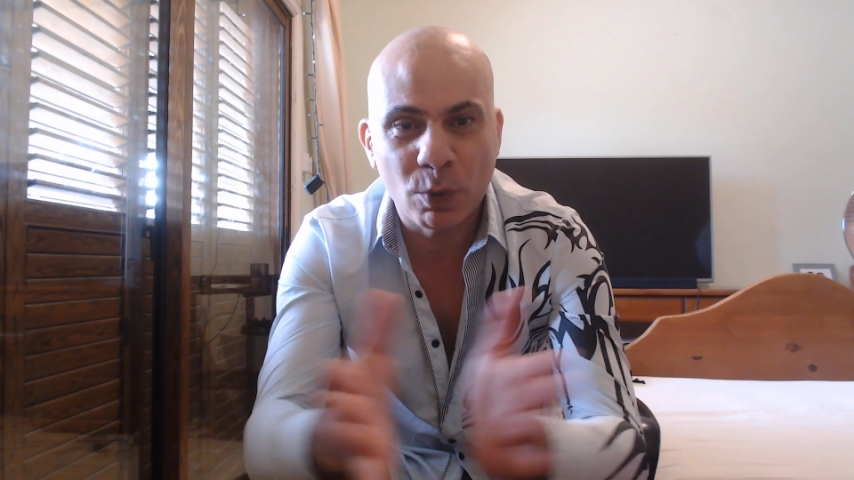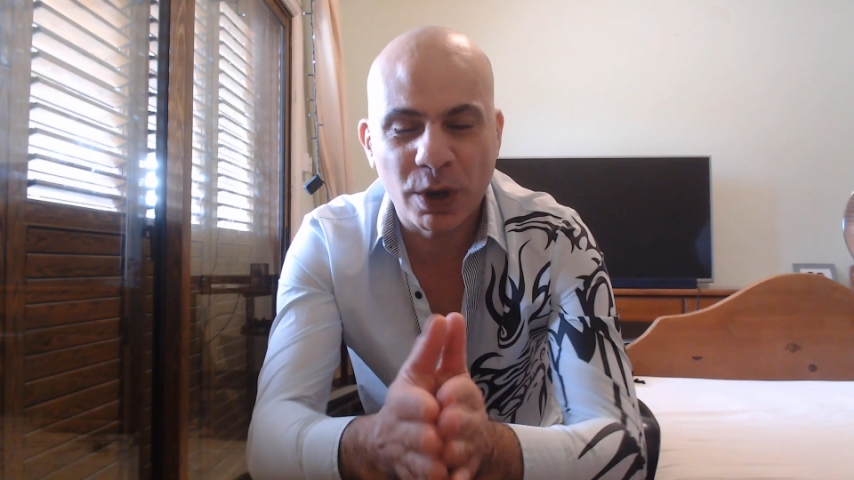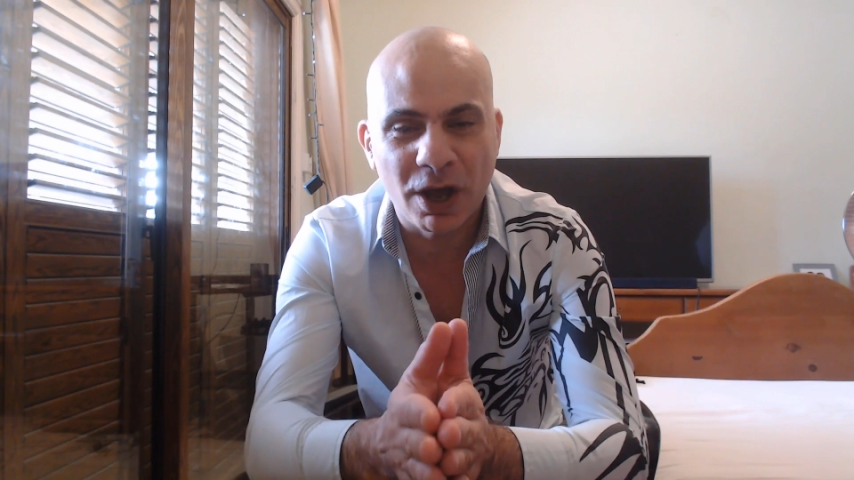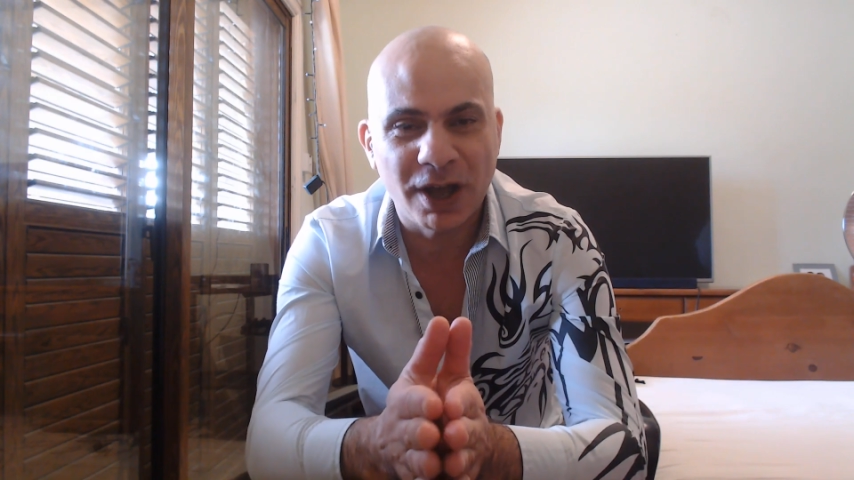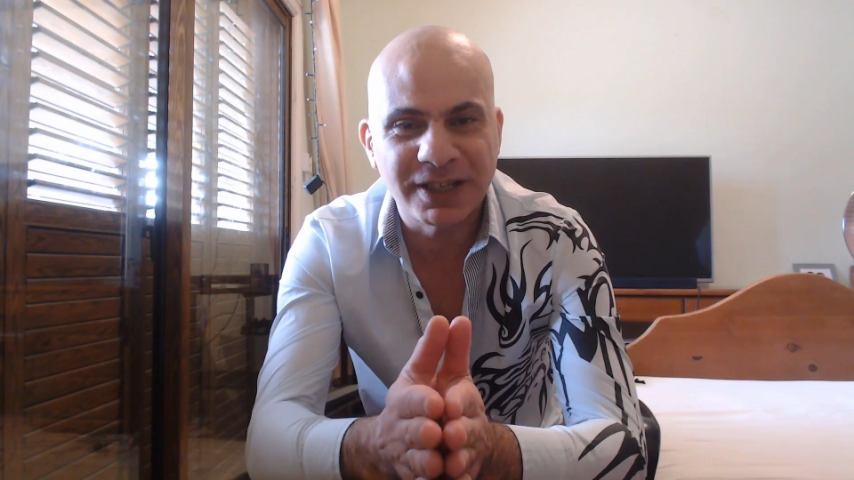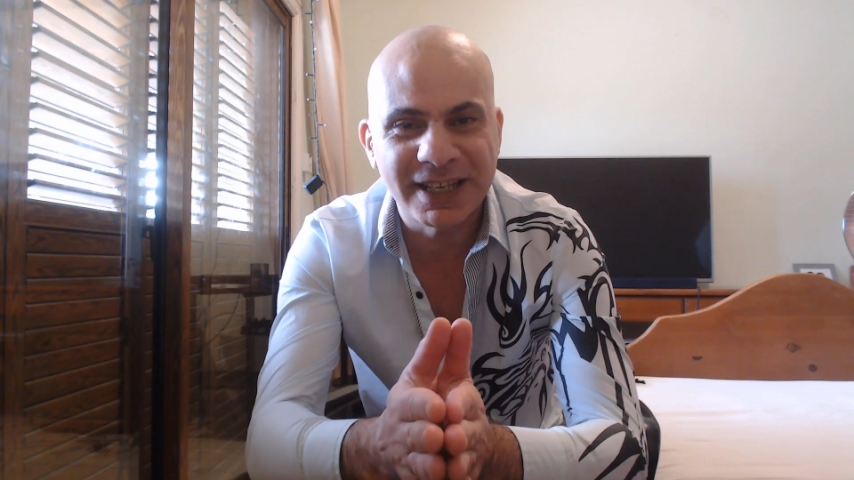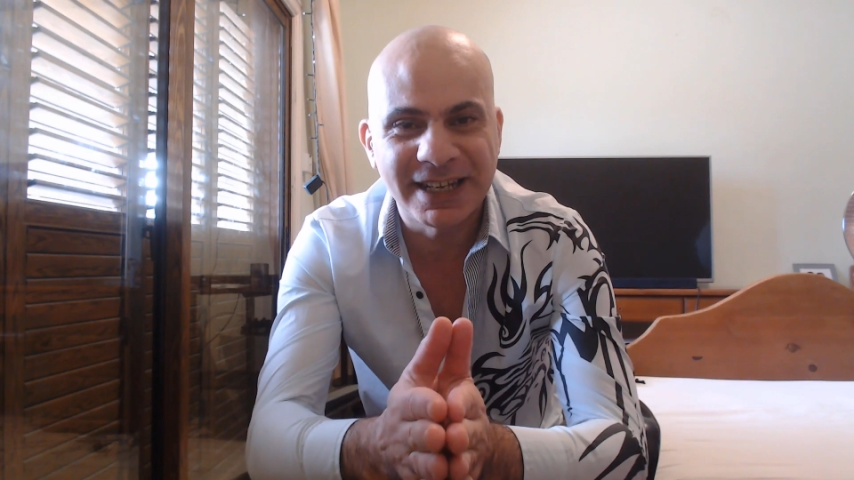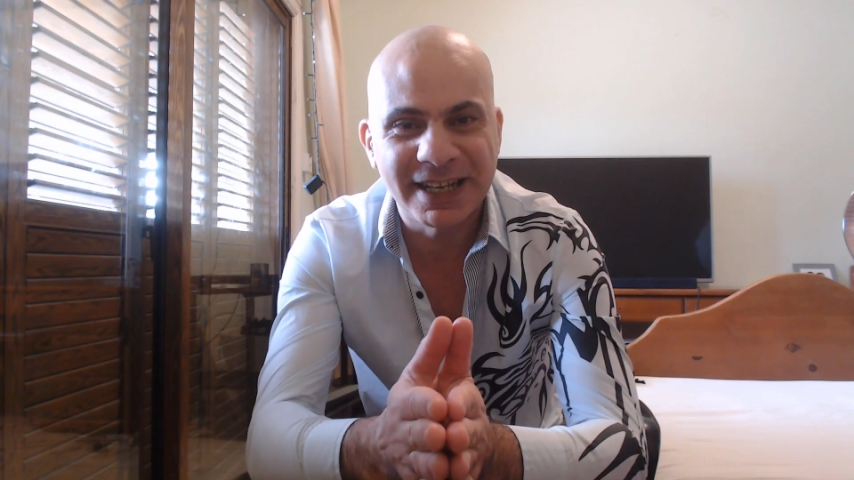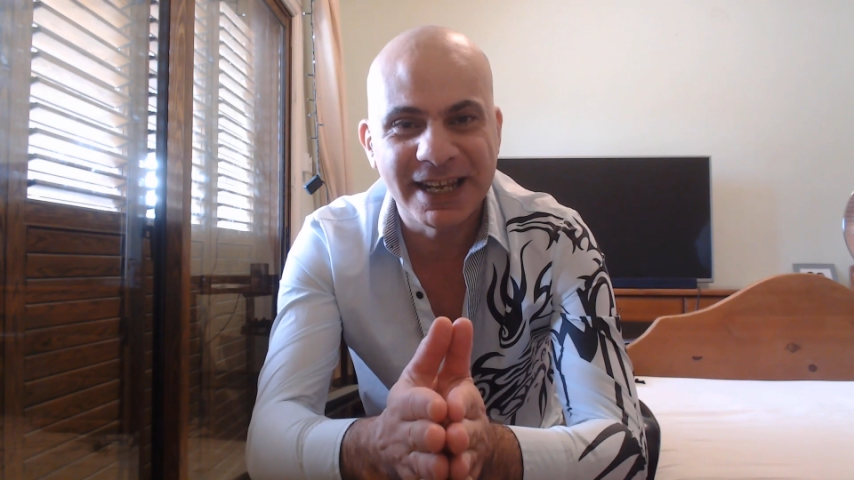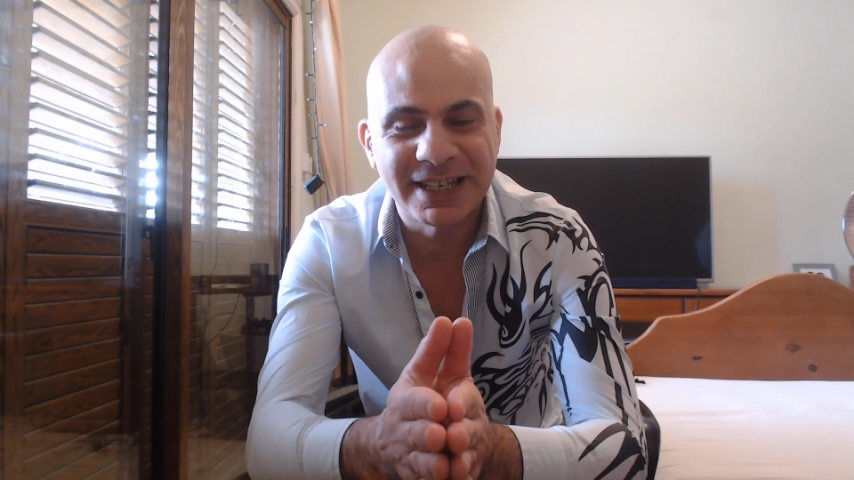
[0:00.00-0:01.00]
when
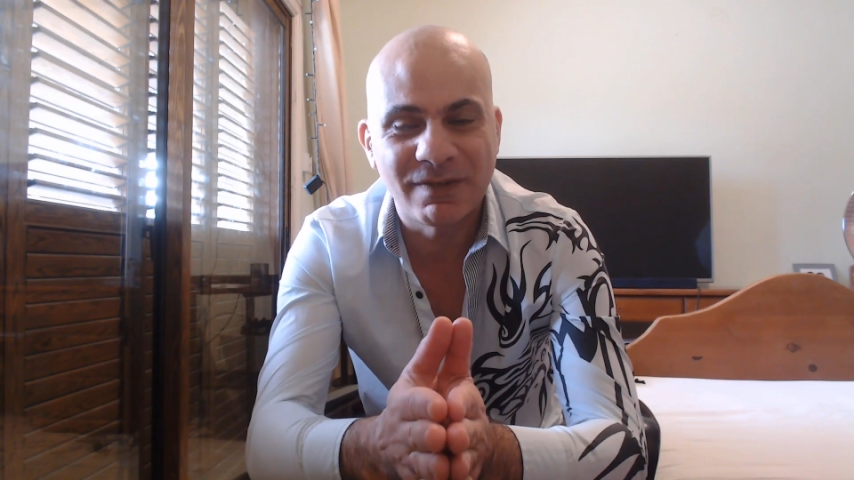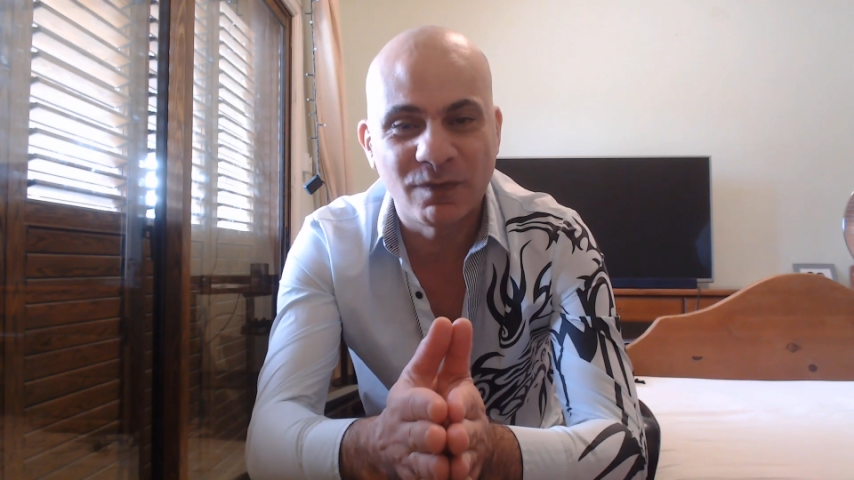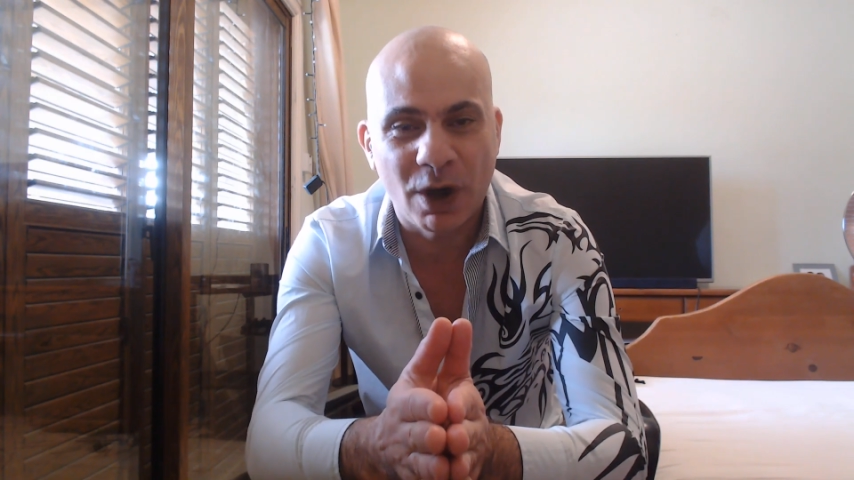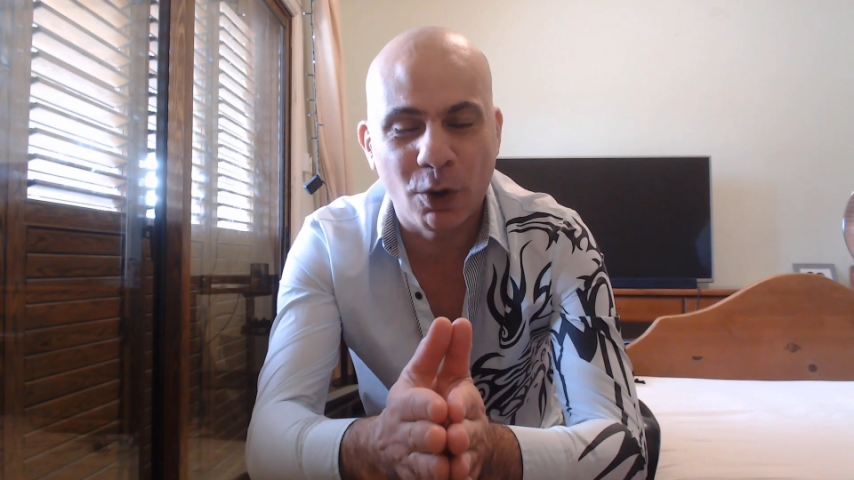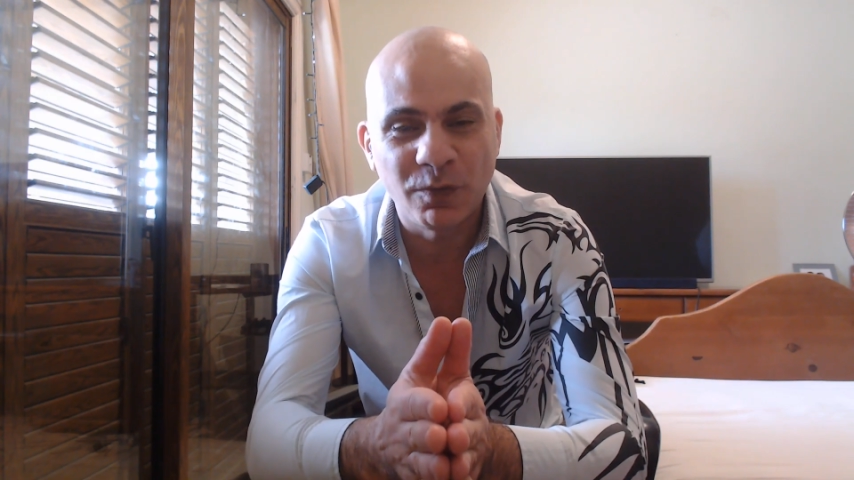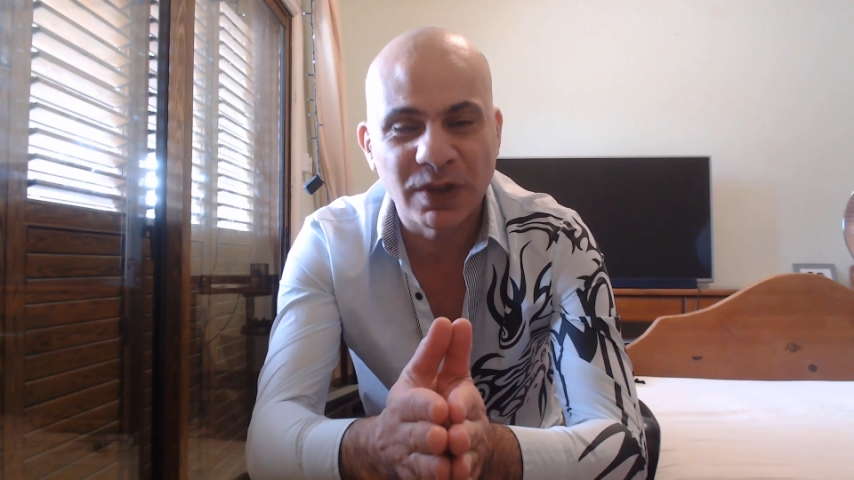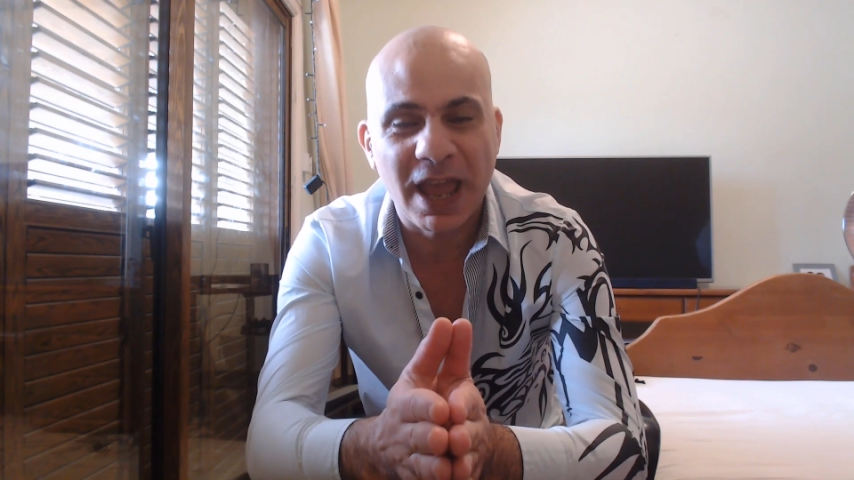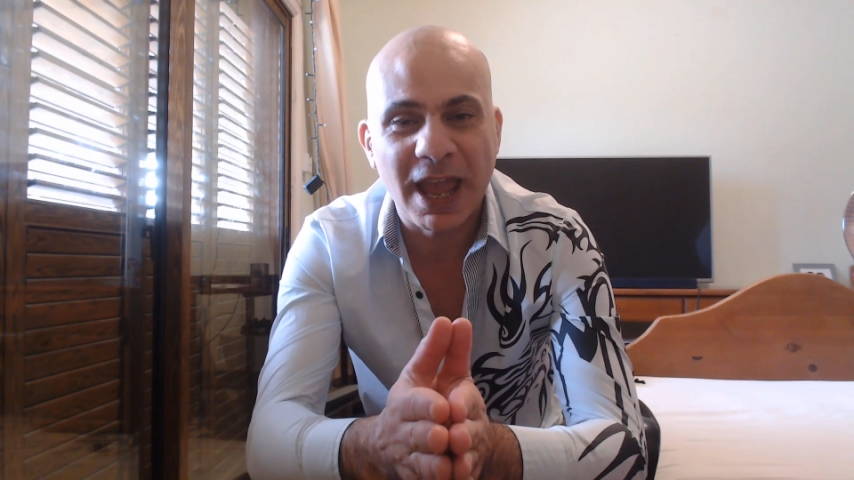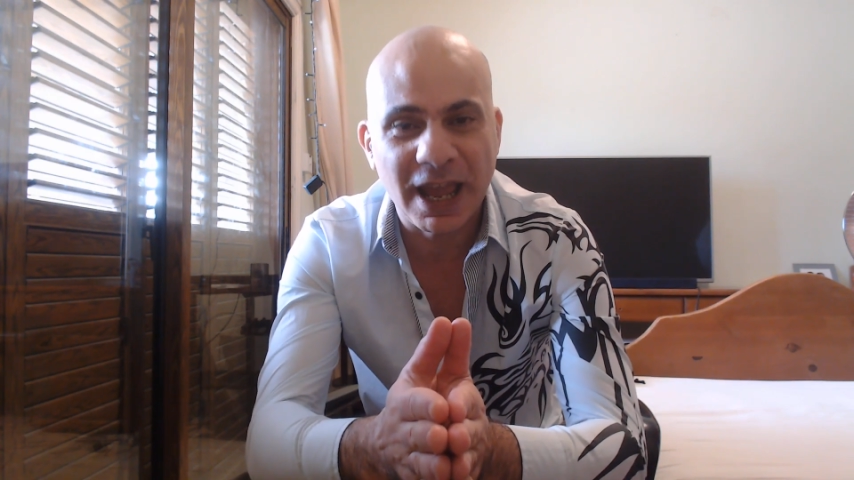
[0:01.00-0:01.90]
RTD's involved,